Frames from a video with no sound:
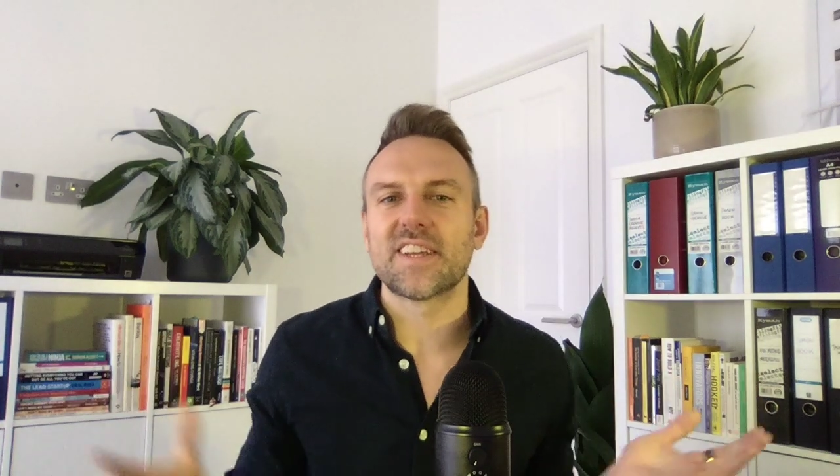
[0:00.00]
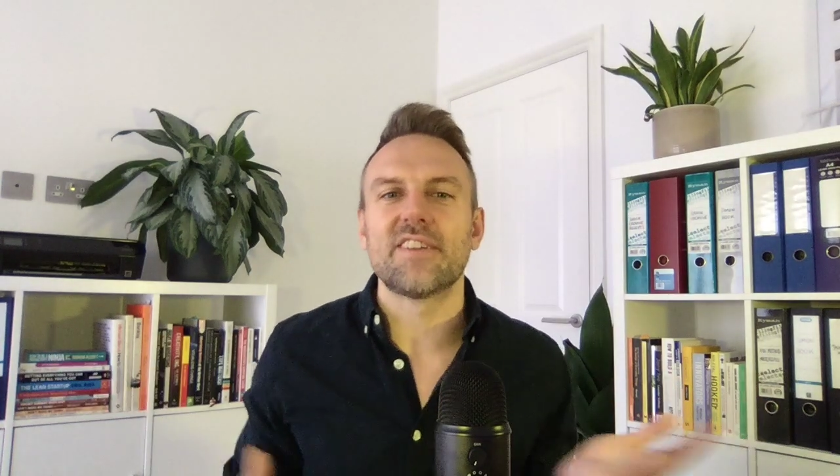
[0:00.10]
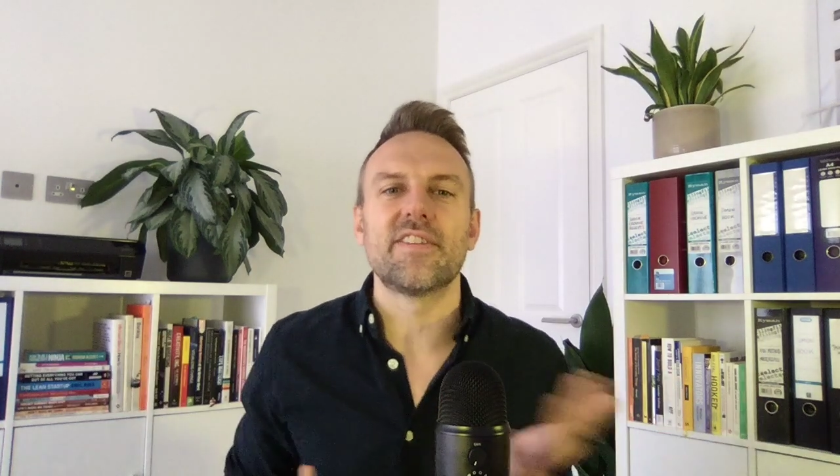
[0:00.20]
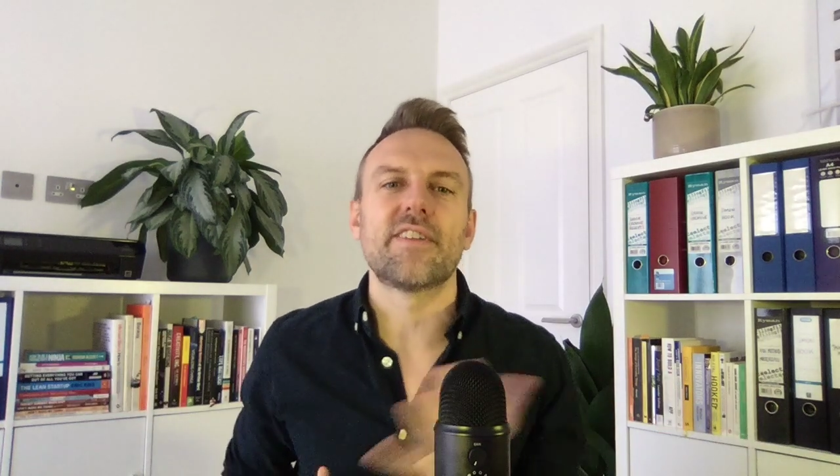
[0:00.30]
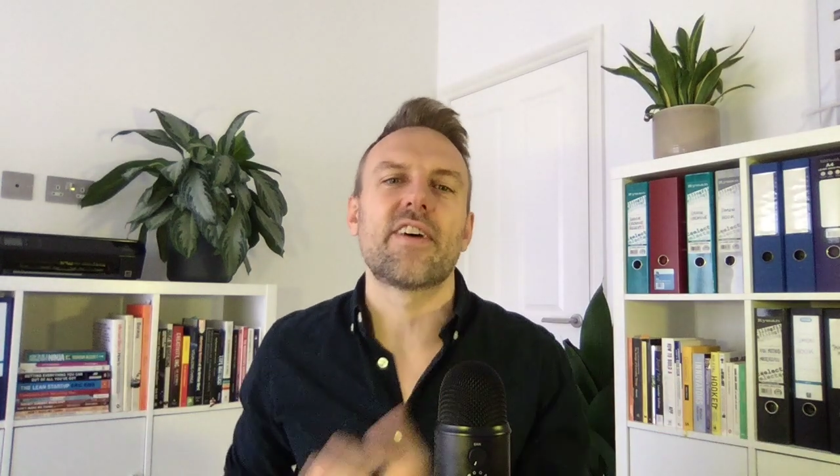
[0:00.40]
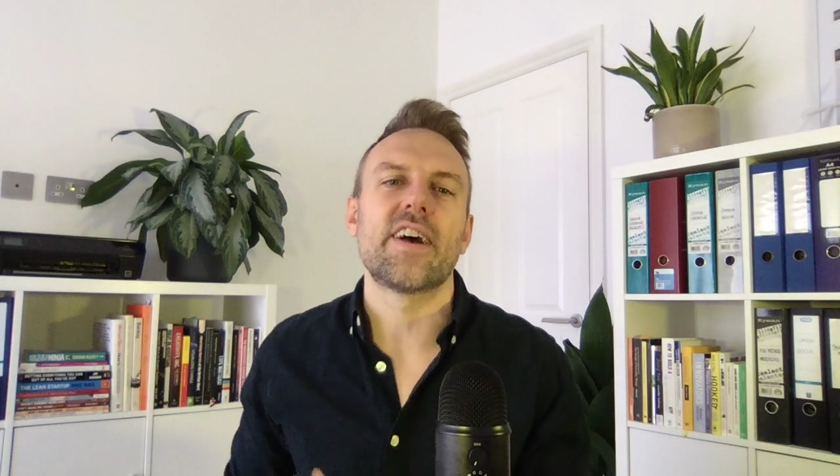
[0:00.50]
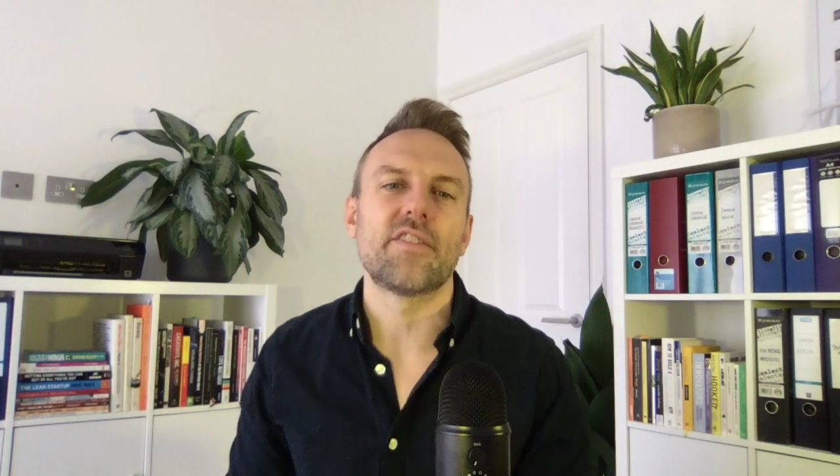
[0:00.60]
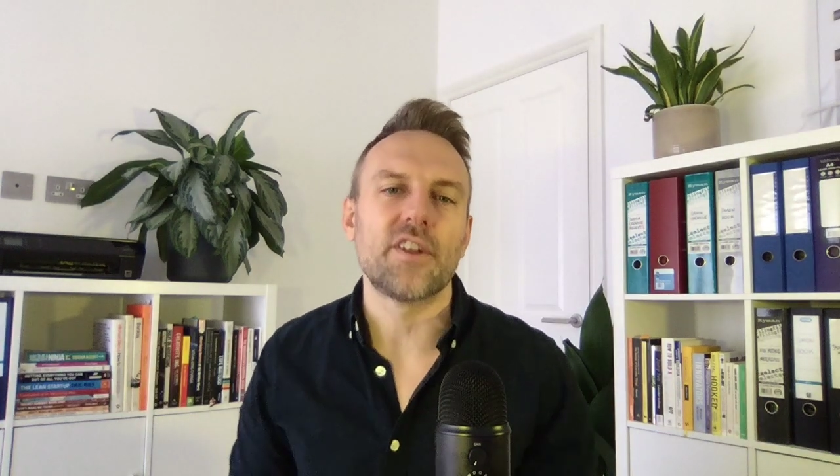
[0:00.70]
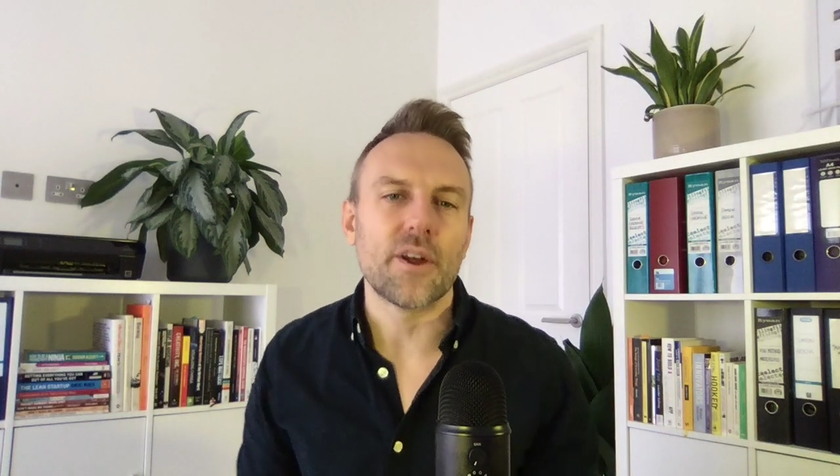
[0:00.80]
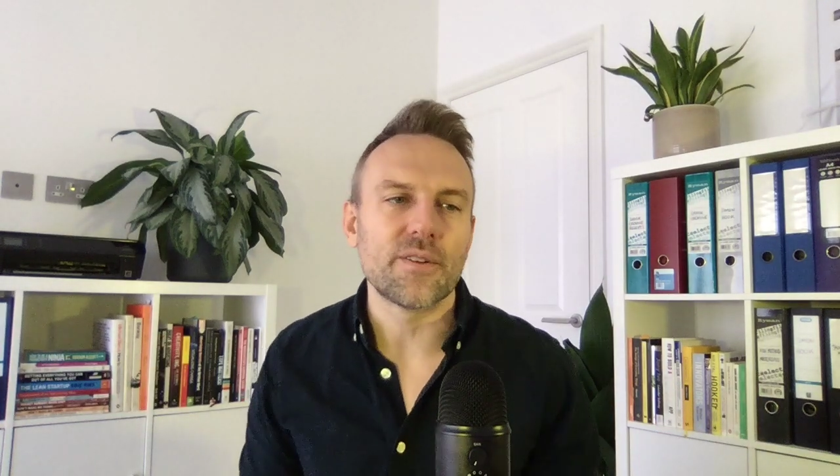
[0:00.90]
even if I have
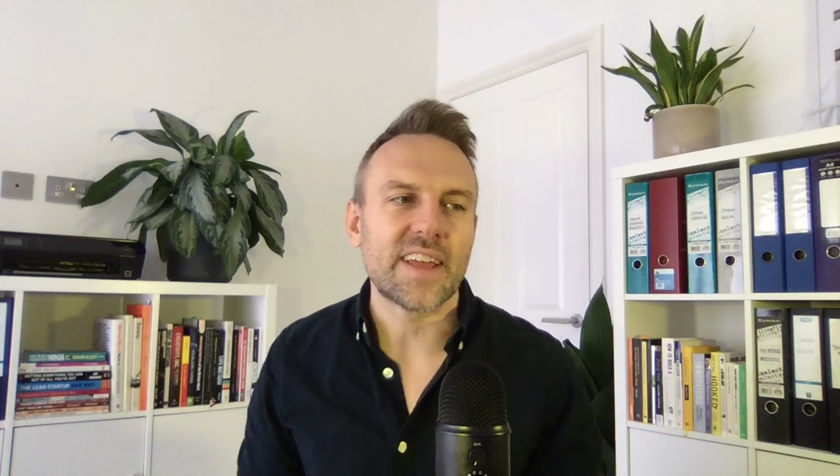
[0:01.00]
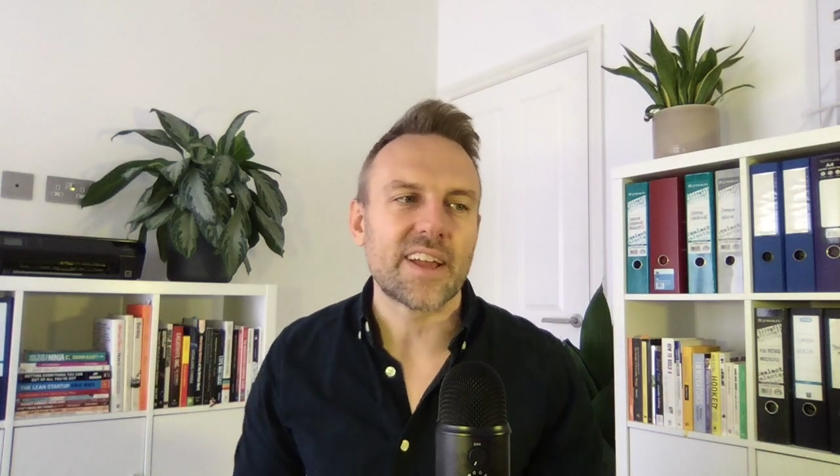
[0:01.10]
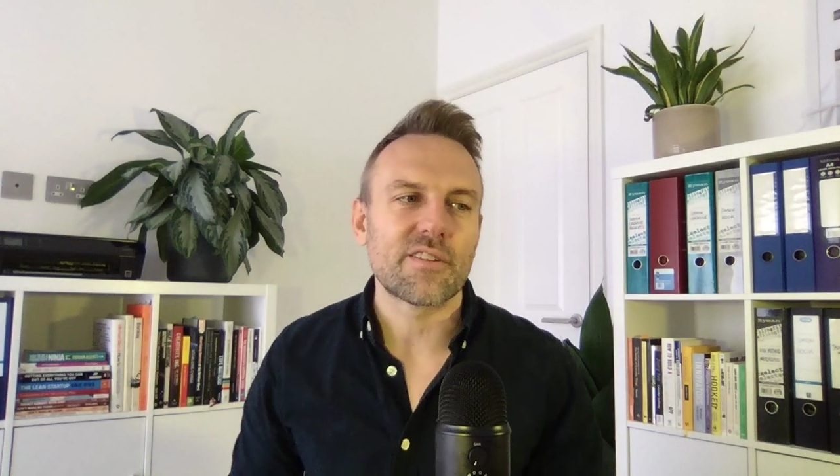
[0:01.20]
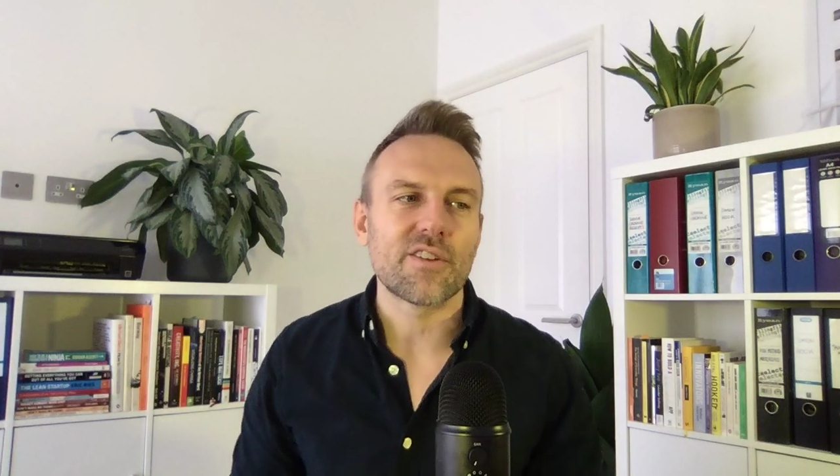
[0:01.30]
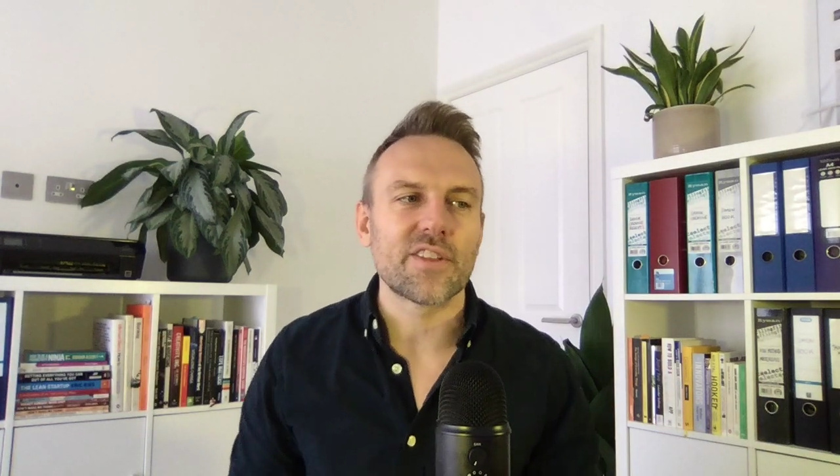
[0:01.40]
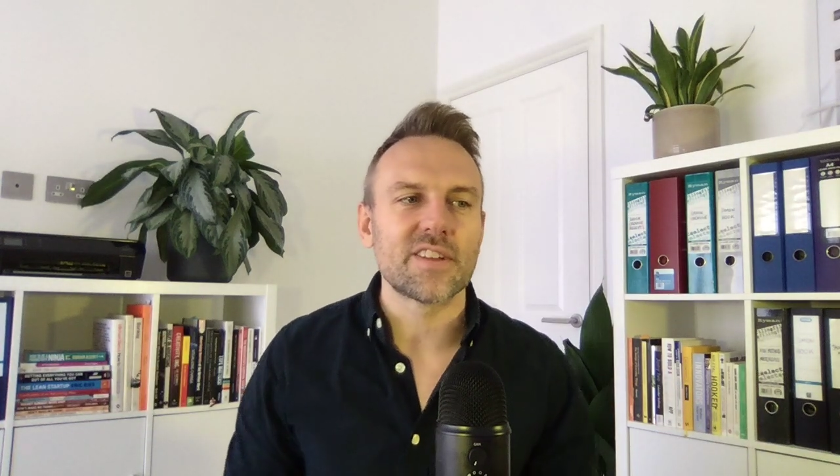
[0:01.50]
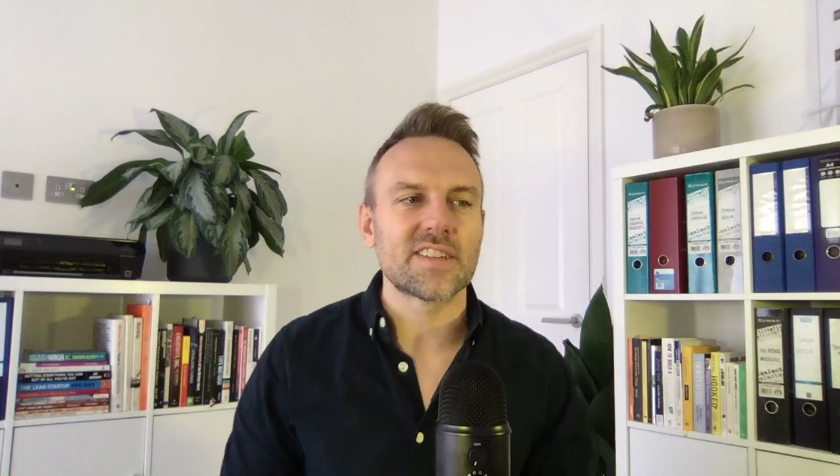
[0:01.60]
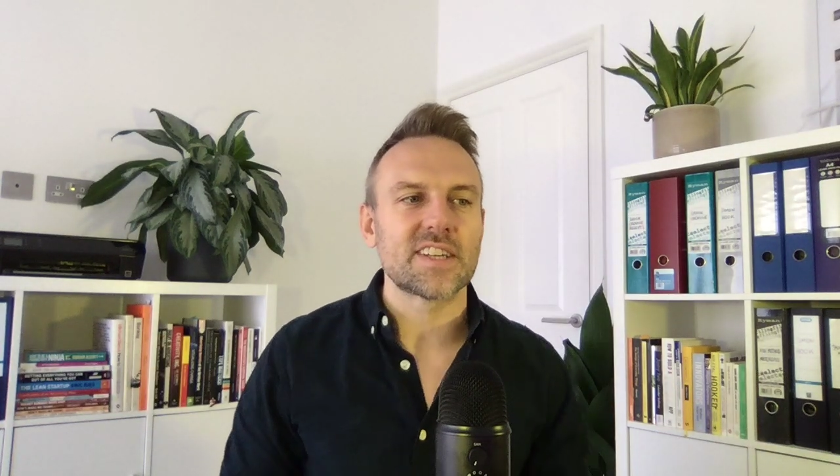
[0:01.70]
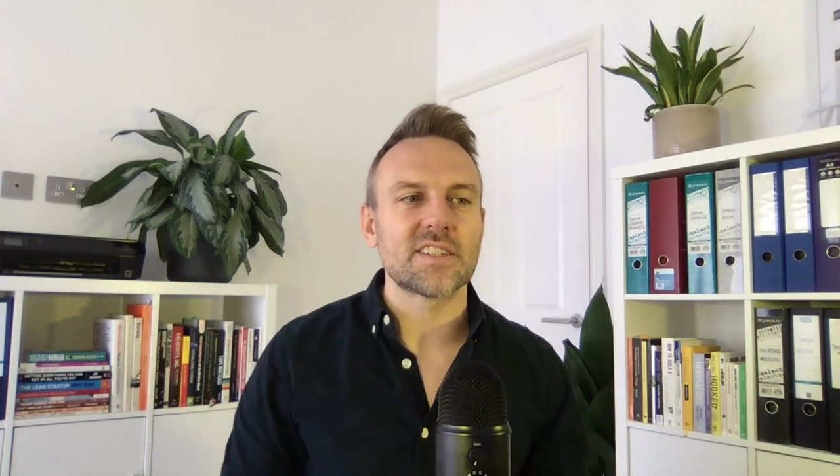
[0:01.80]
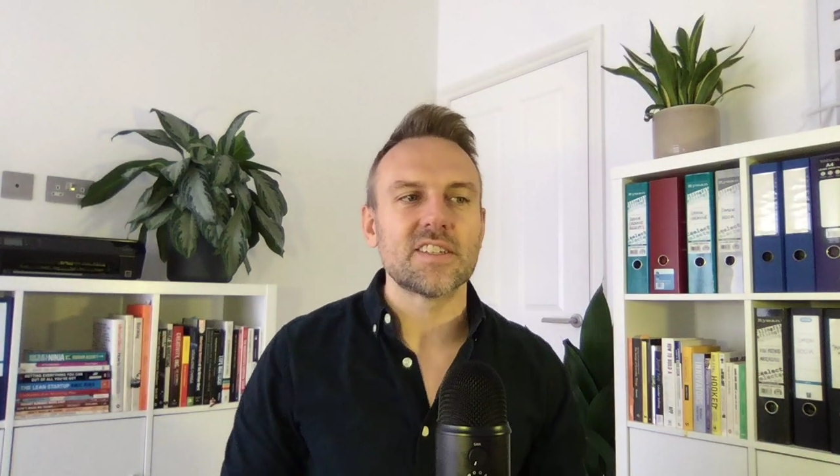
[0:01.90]
a note taker on those
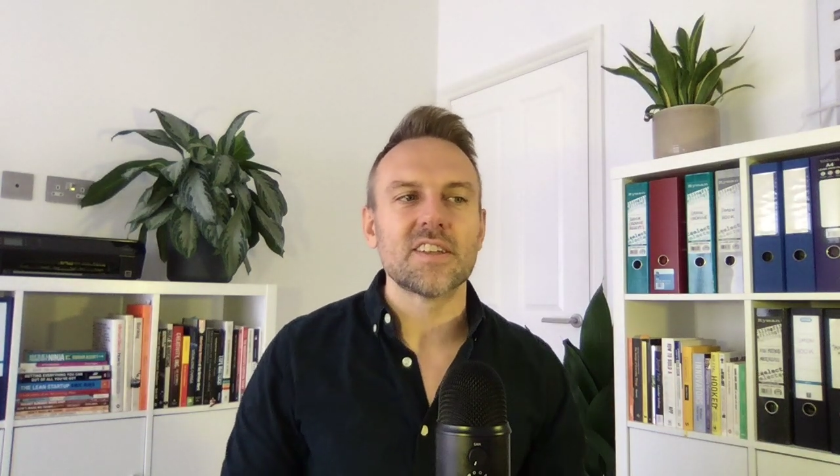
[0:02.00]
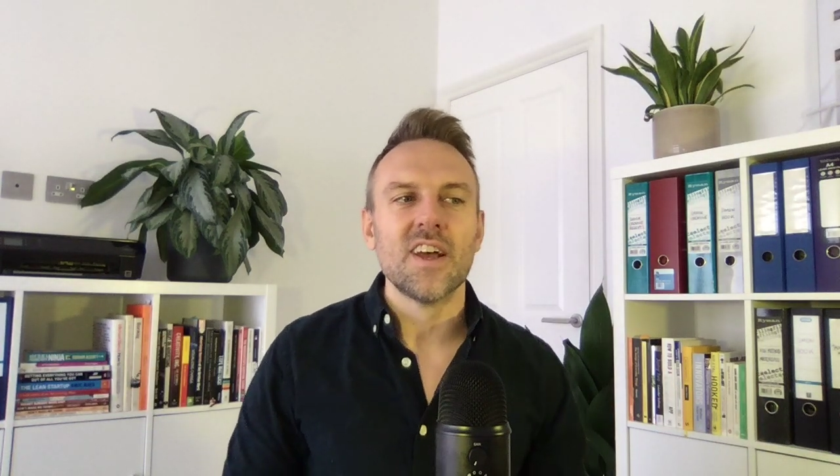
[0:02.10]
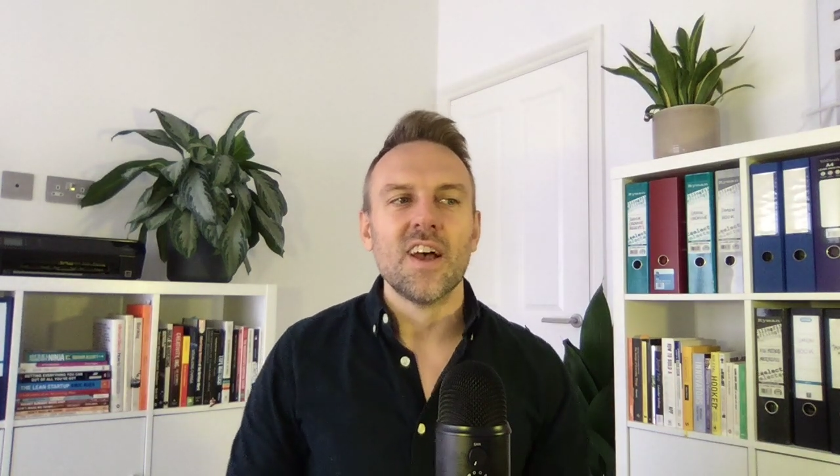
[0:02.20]
sessions.